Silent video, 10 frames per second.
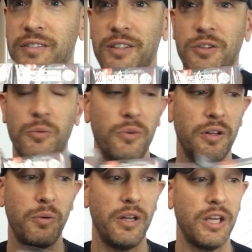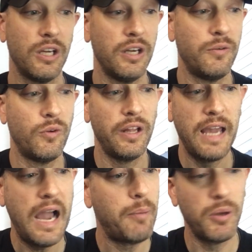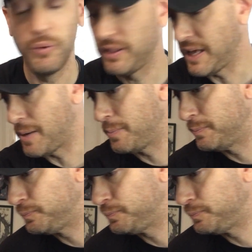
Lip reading: These are really, really good. Really happy with them.